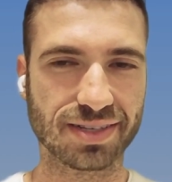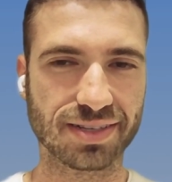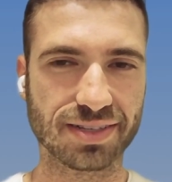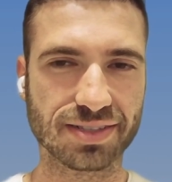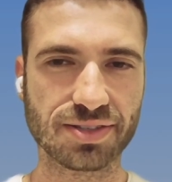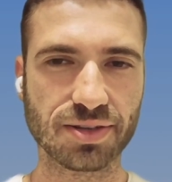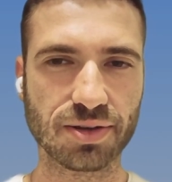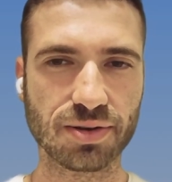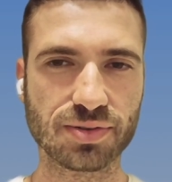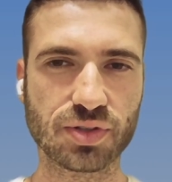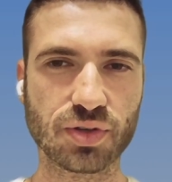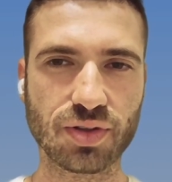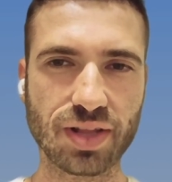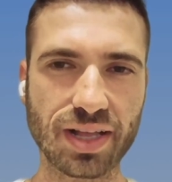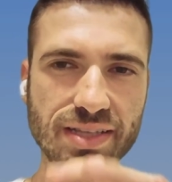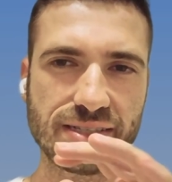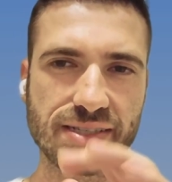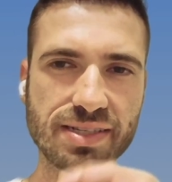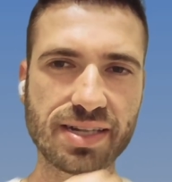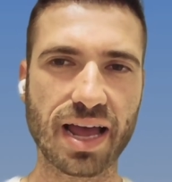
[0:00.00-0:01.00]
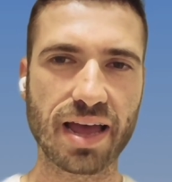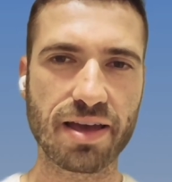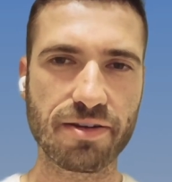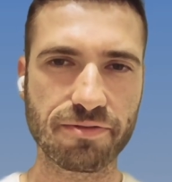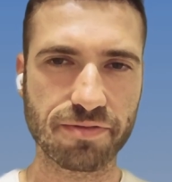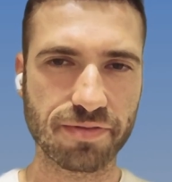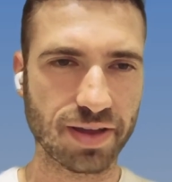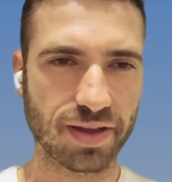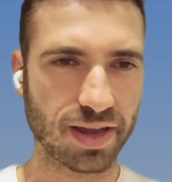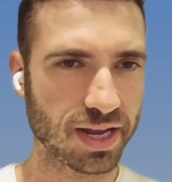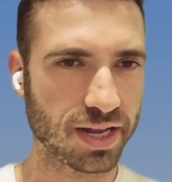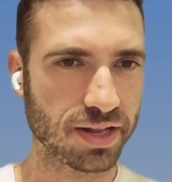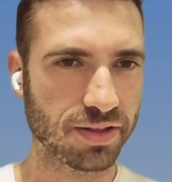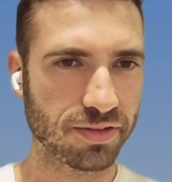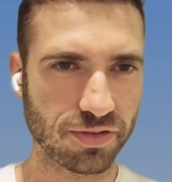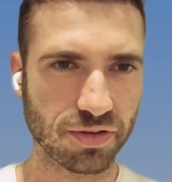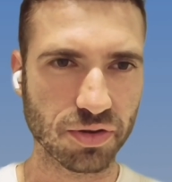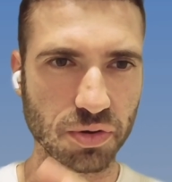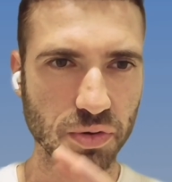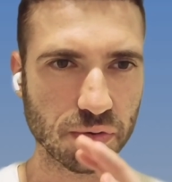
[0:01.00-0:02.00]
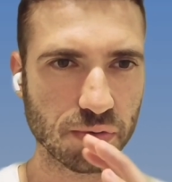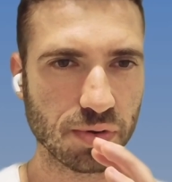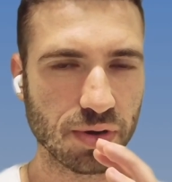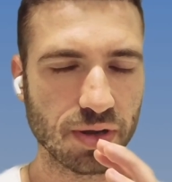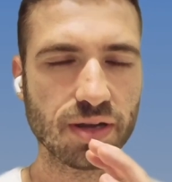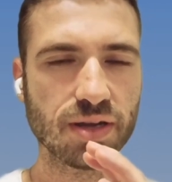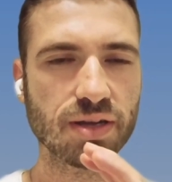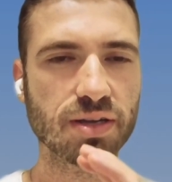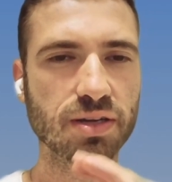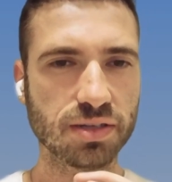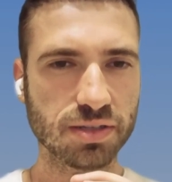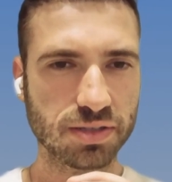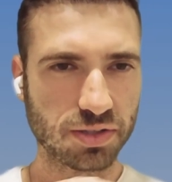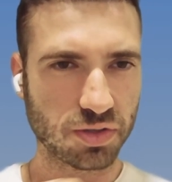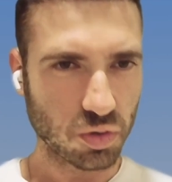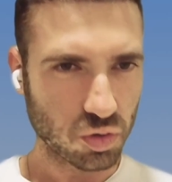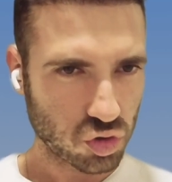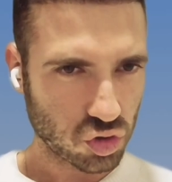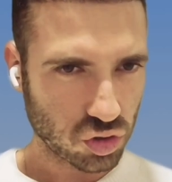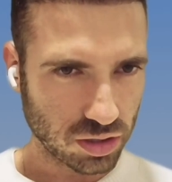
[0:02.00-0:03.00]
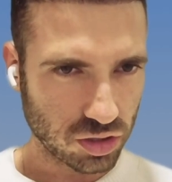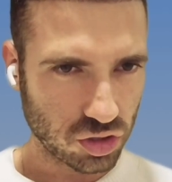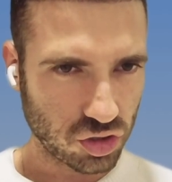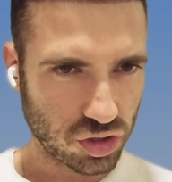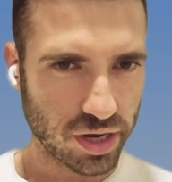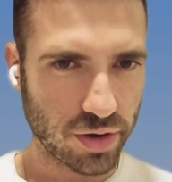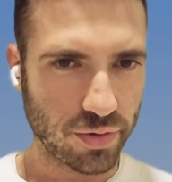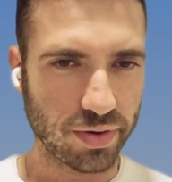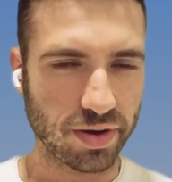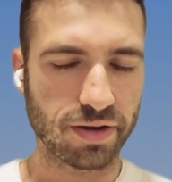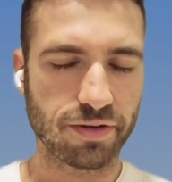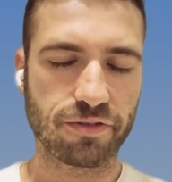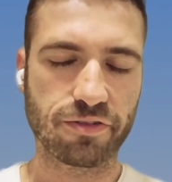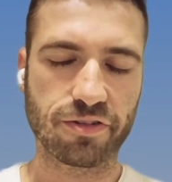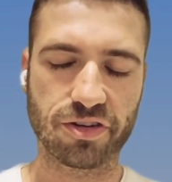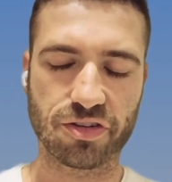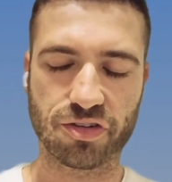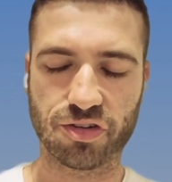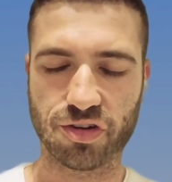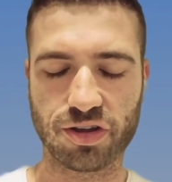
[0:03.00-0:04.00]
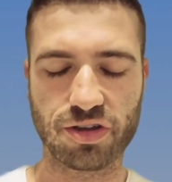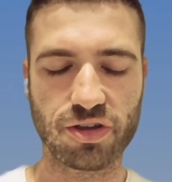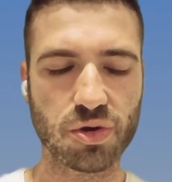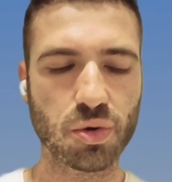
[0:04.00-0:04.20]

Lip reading: So let's dive into social engineering and phishing.